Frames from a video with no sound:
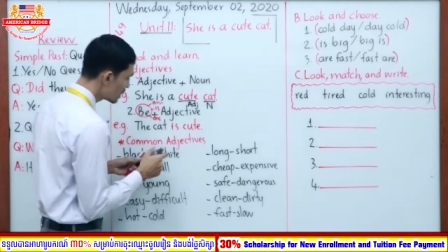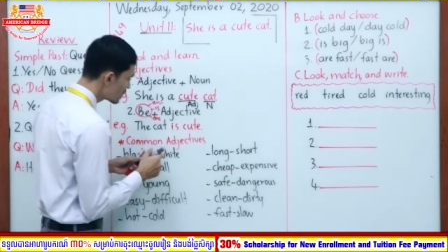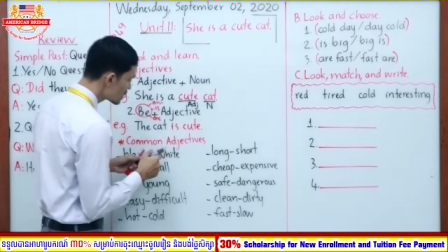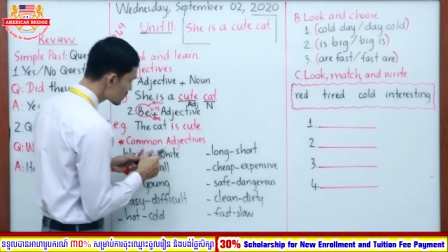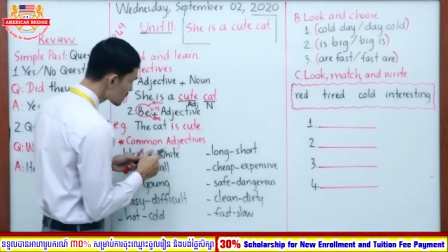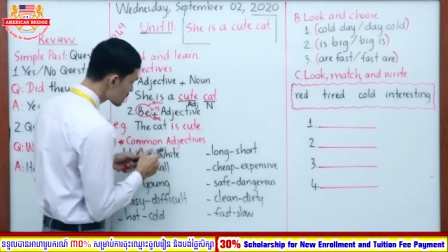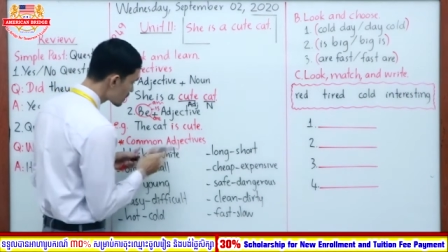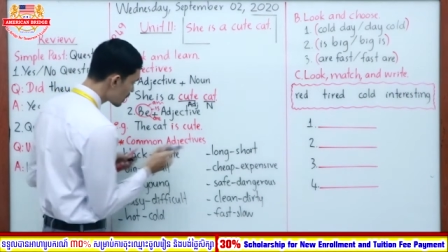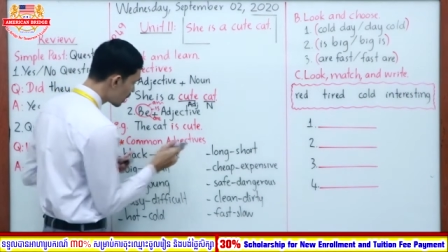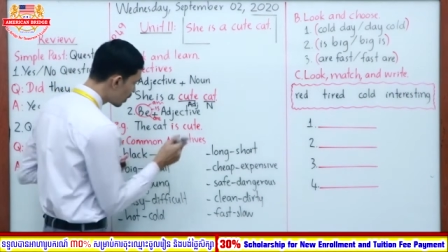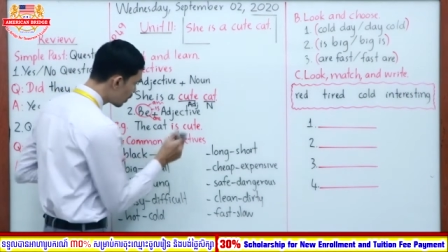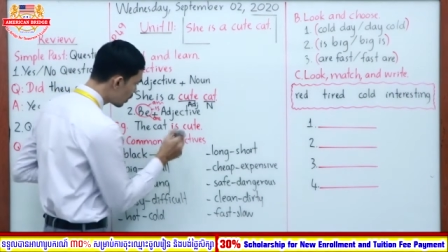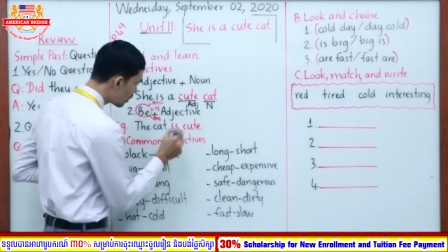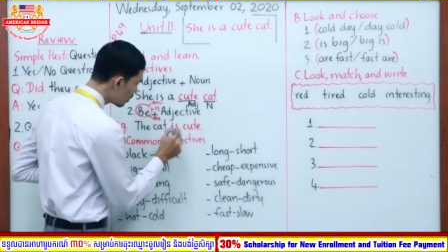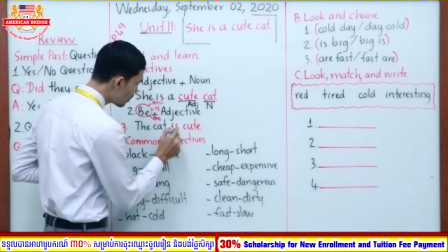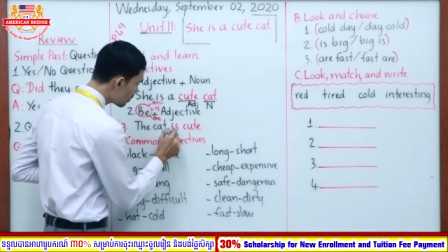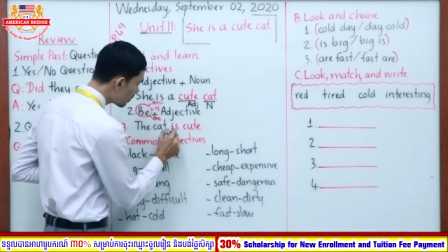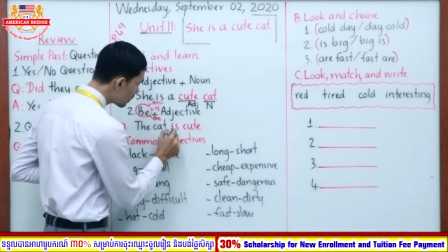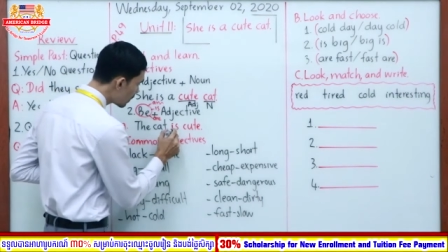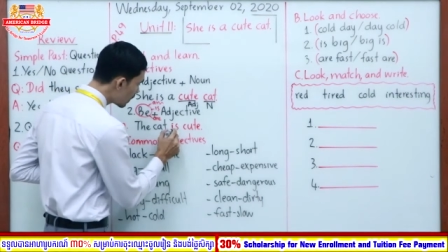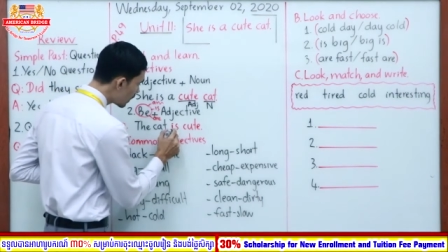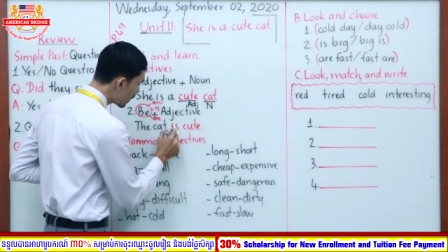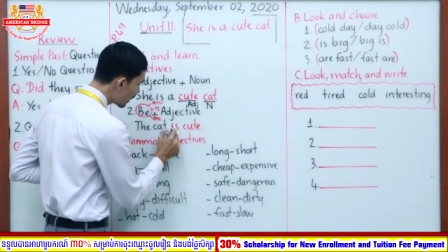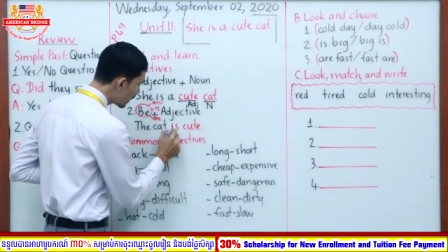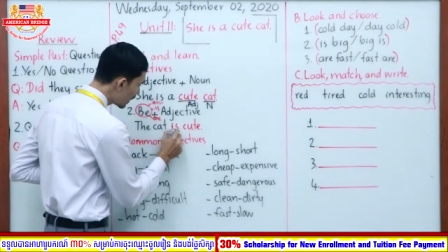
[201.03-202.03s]

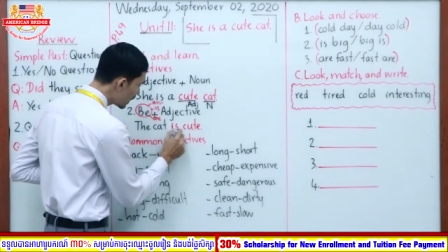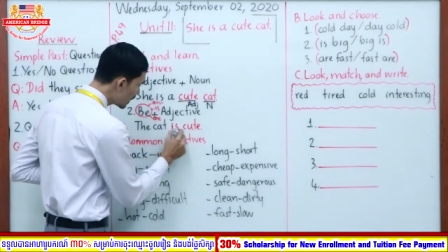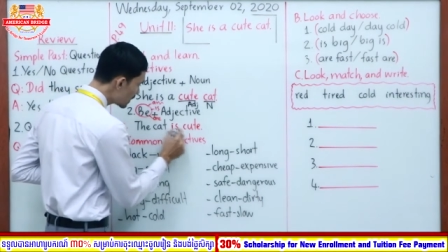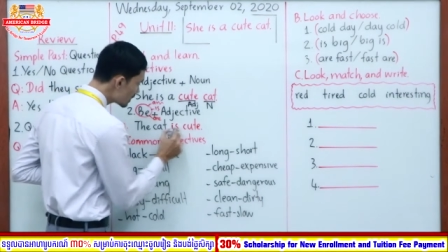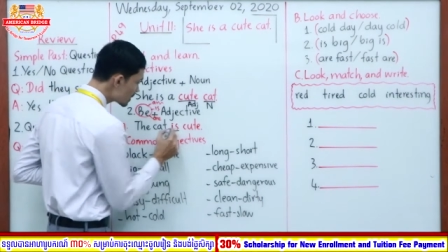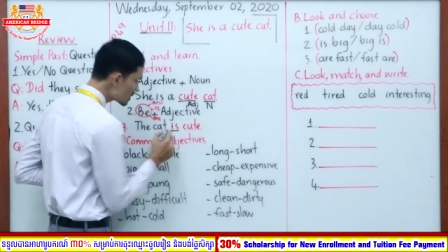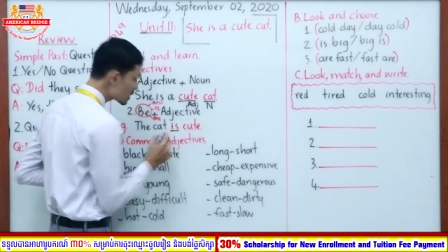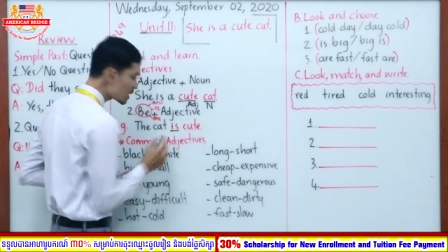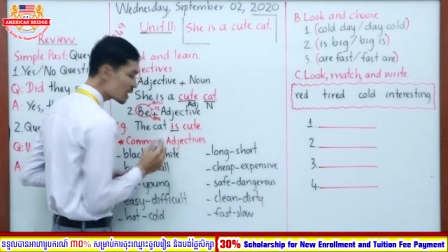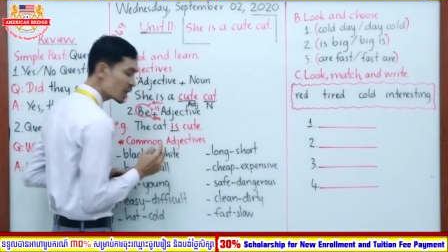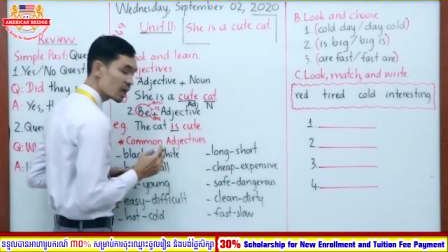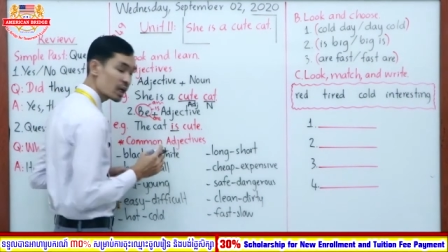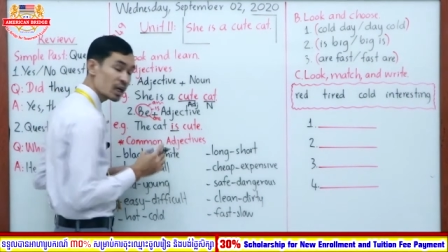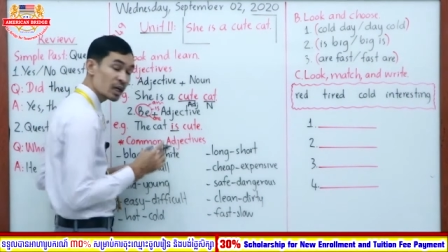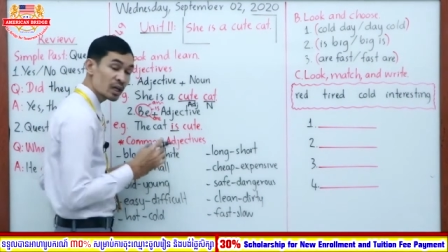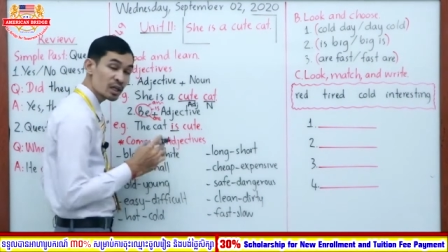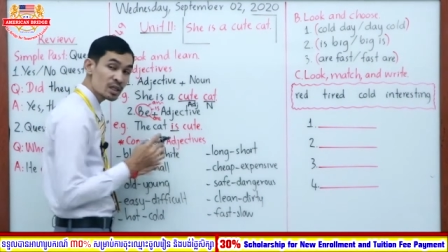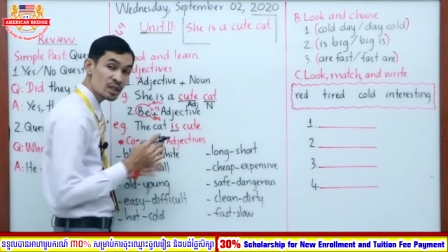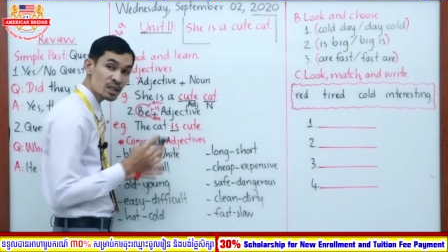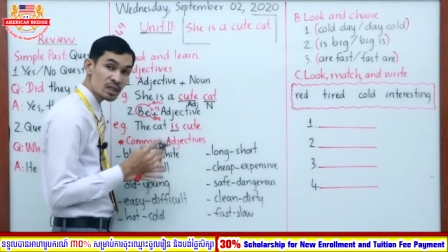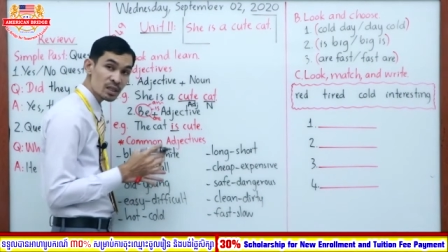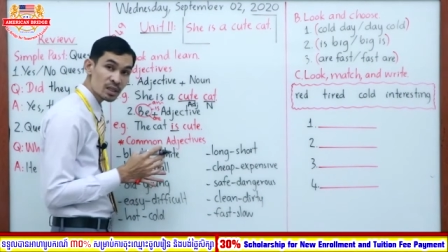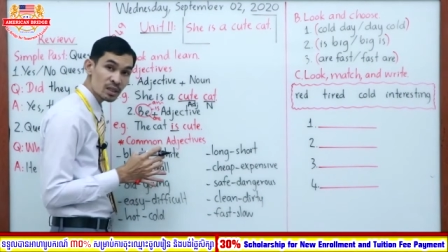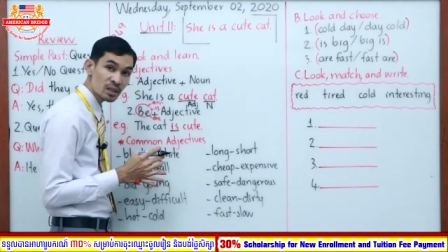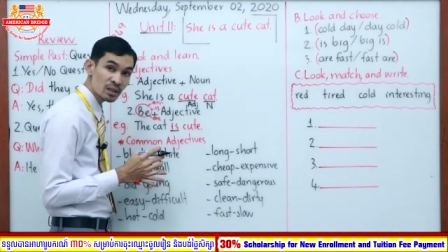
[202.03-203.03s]
So, is
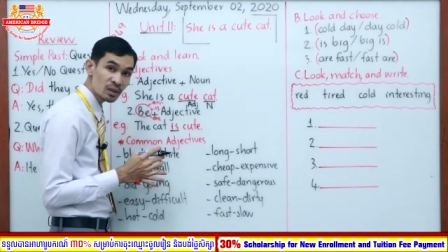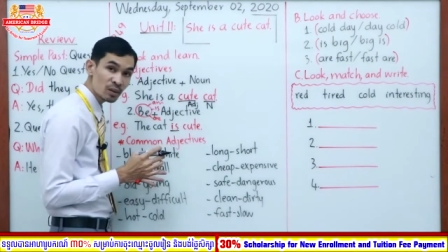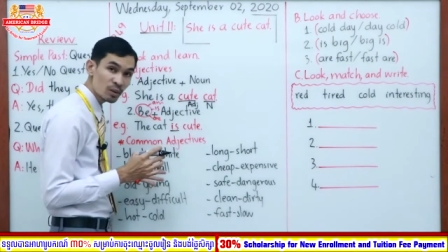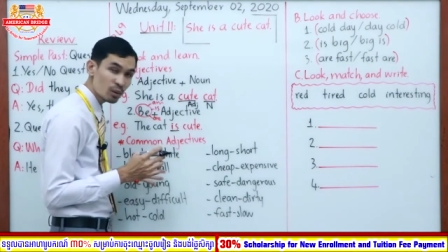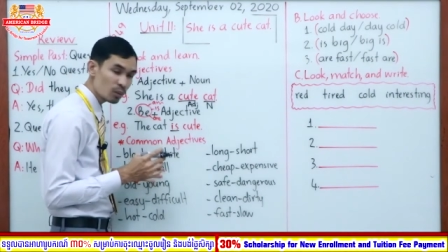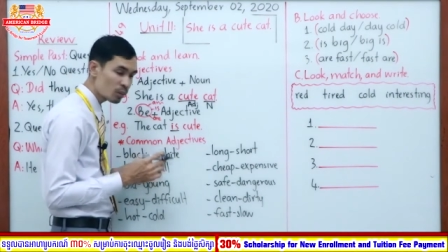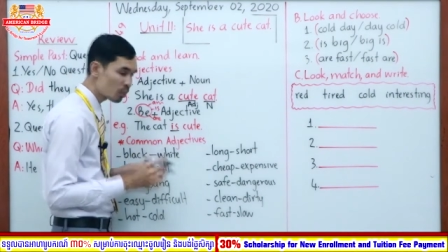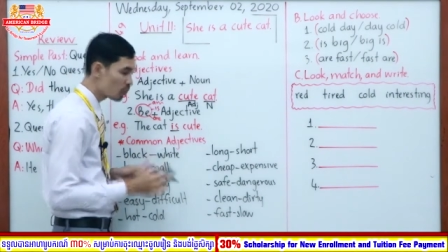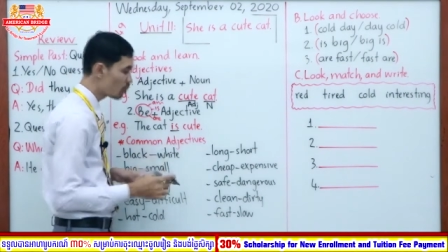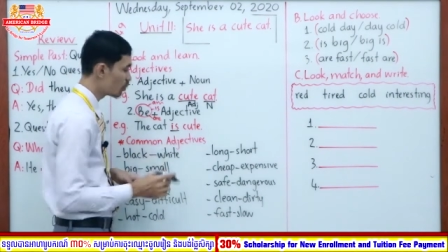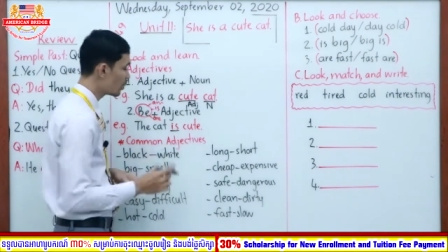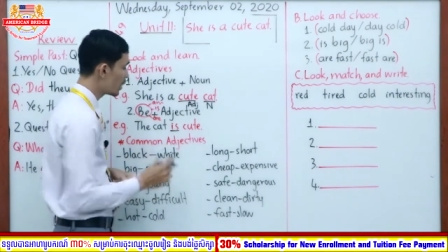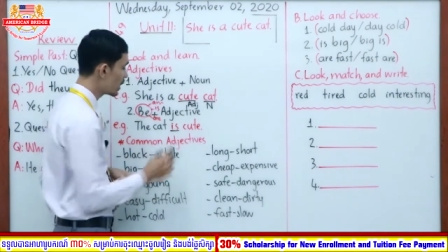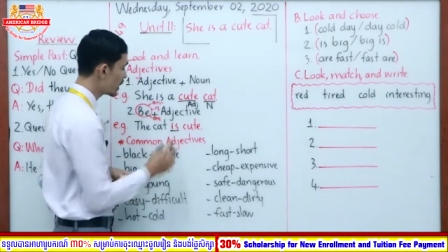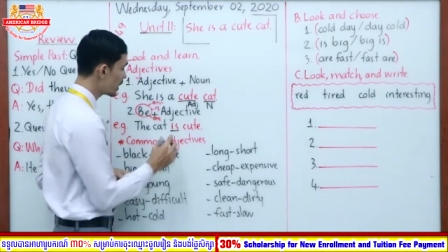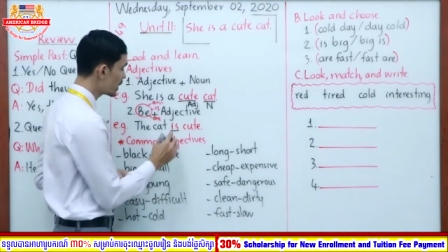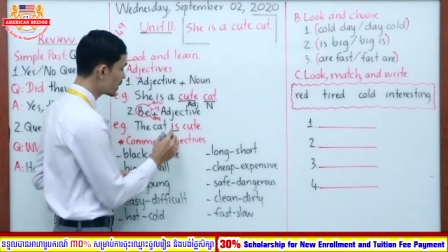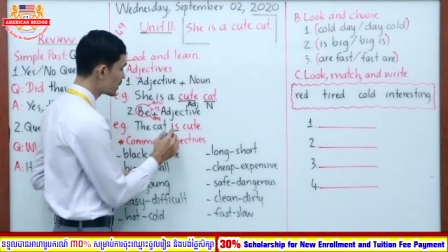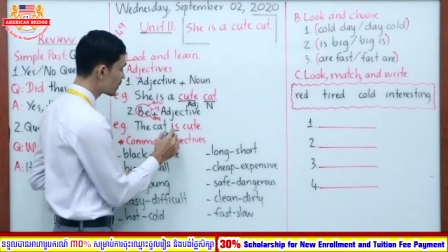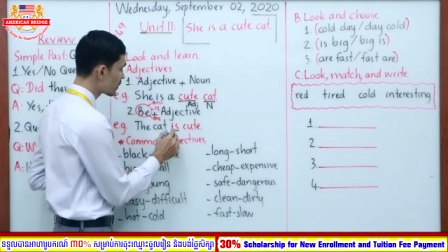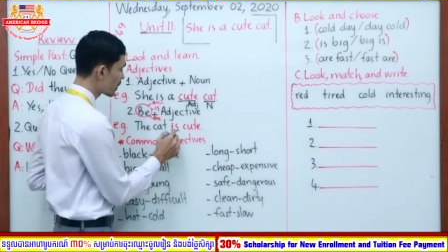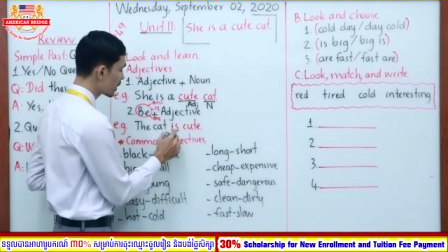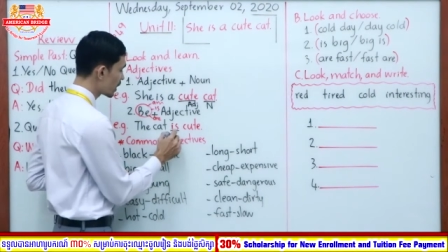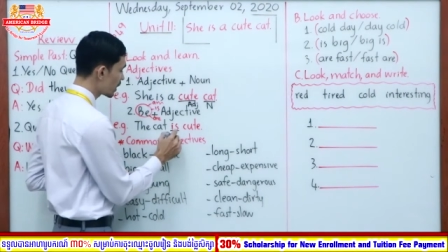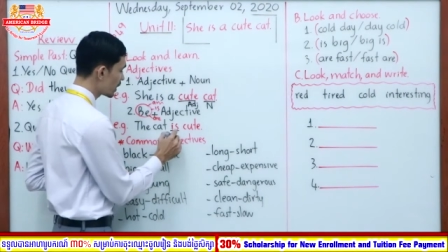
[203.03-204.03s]
is
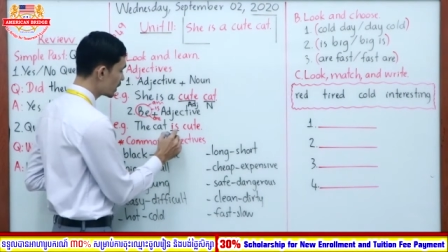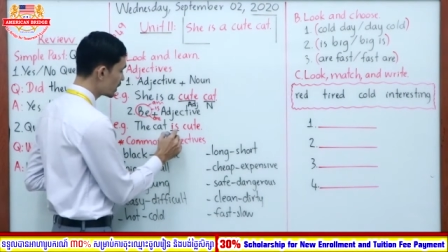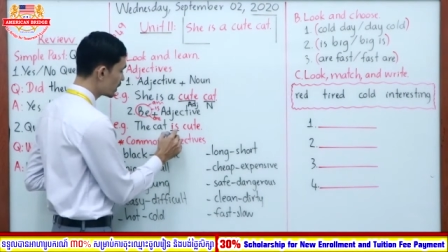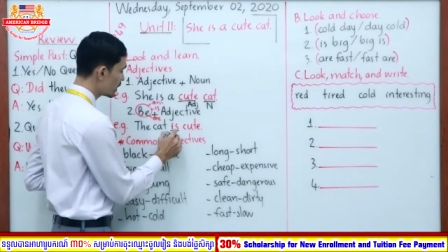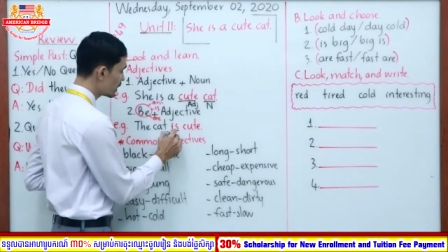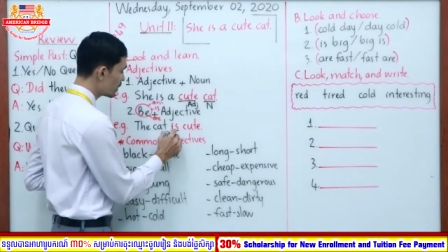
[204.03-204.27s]
be, right?